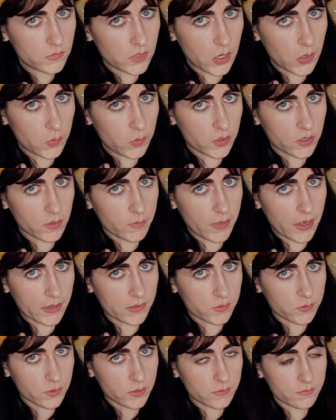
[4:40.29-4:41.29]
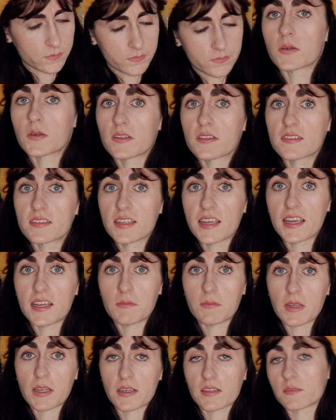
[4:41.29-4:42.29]
I will come back to it. So
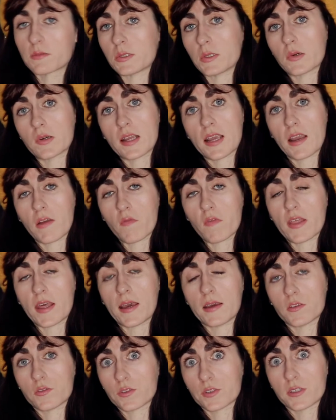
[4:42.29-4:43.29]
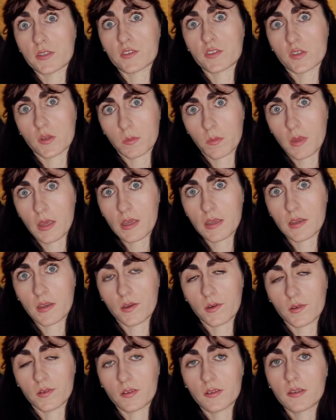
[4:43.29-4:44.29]
instead, because we don't have that traditional meet
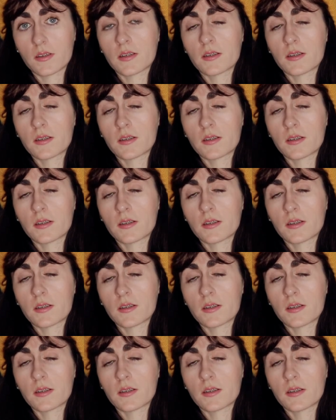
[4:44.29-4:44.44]
cute